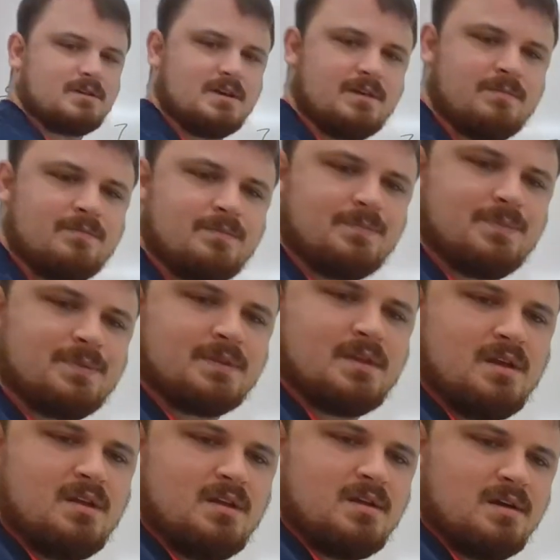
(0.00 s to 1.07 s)
Okay.
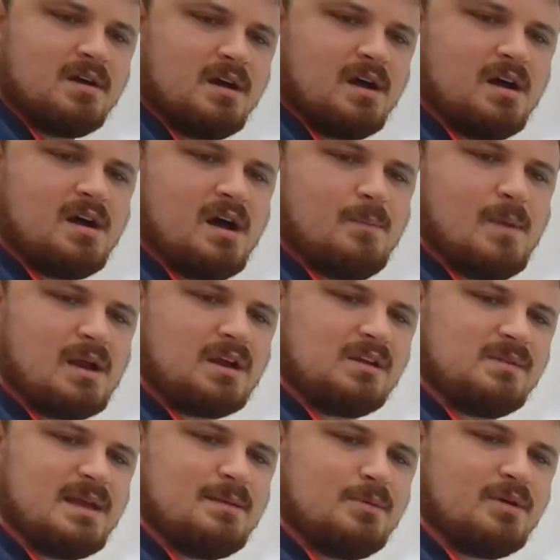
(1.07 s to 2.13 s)
I'm not going to
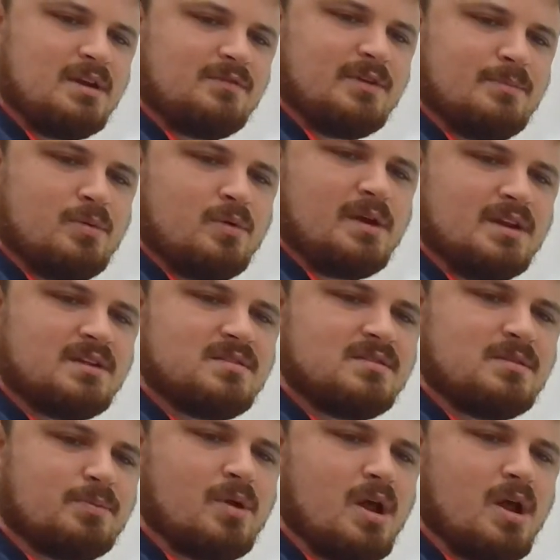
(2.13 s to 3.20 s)
label every point.
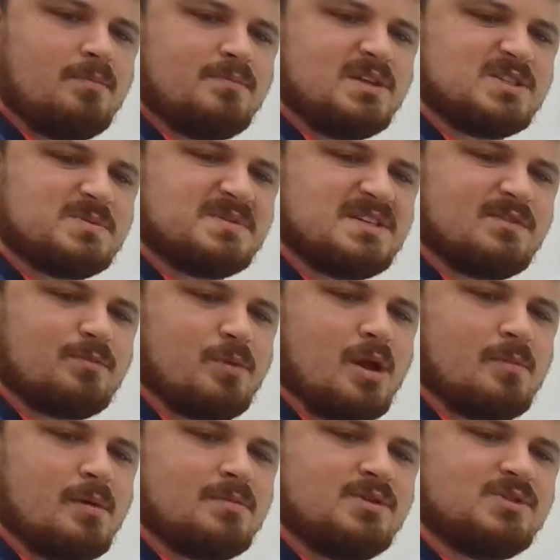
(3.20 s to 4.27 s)
The specific
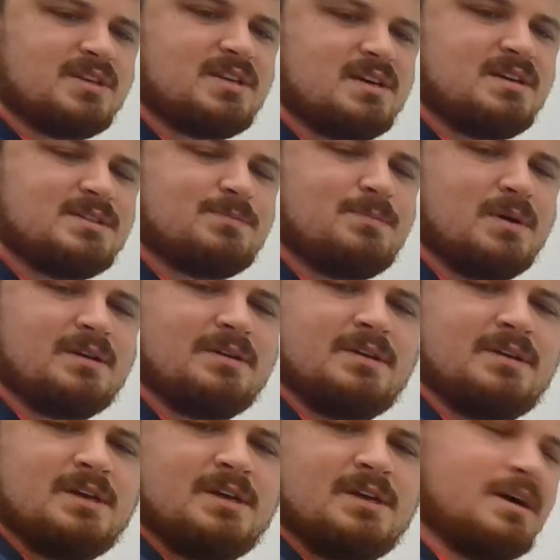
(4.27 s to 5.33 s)
problem I'm using does, but
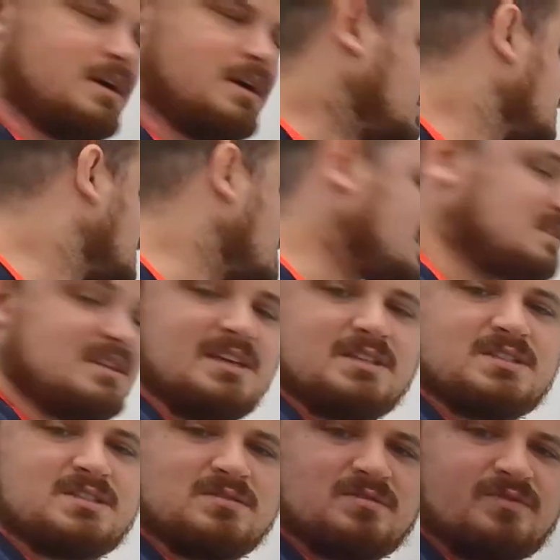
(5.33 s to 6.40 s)
I'll just make
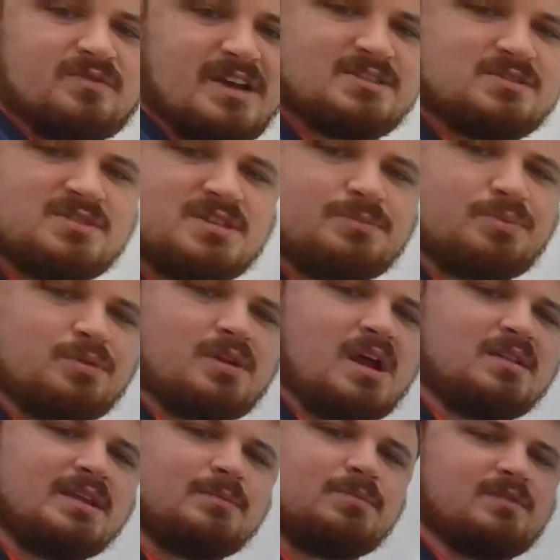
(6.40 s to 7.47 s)
things faster and simple and
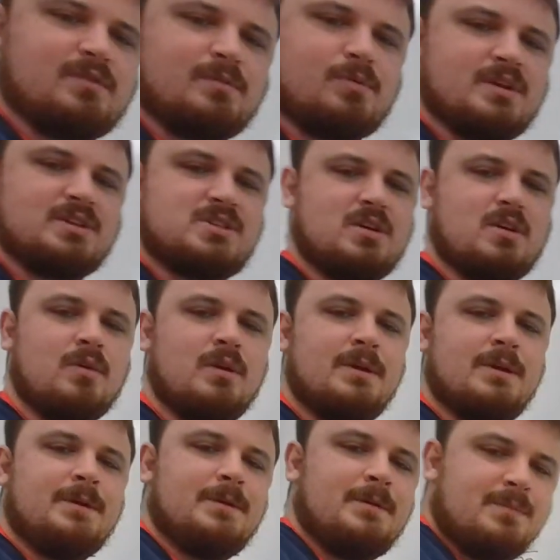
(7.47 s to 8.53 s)
not label every point. So
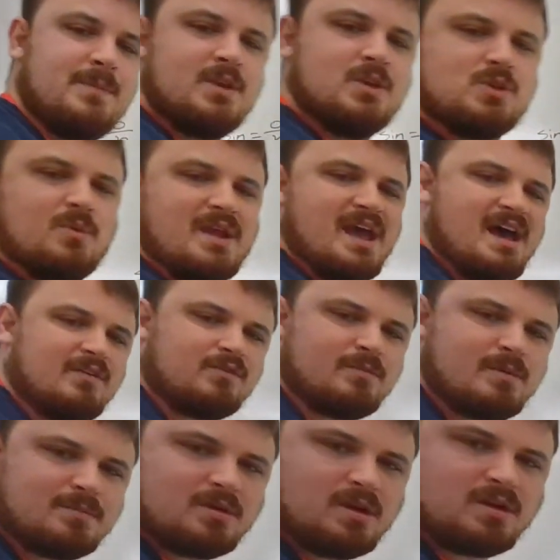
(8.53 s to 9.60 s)
here's what we have.
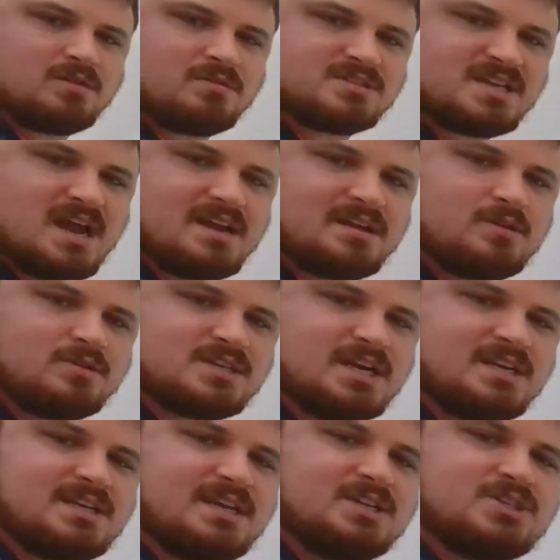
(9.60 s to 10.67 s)
Remember our sine,
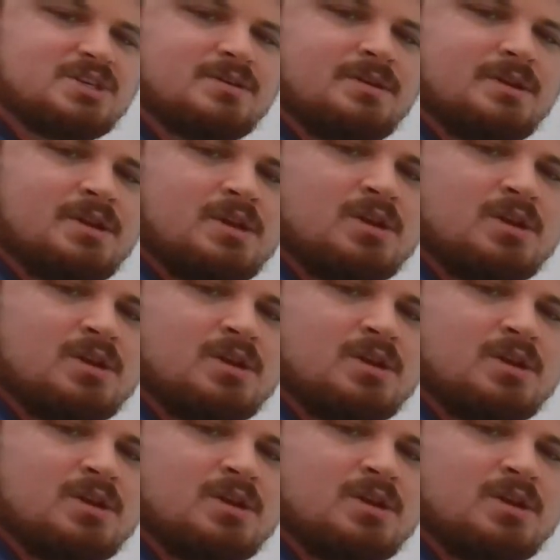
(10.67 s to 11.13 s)
cosine, and tangent.